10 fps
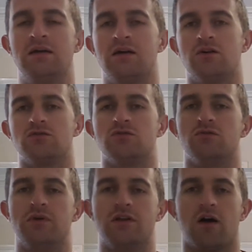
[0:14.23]
I was using
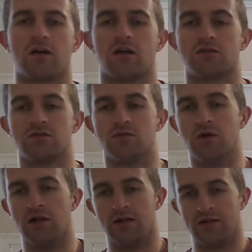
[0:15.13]
a wee Nokia,
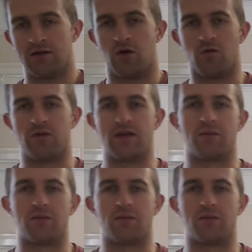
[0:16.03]
so hopefully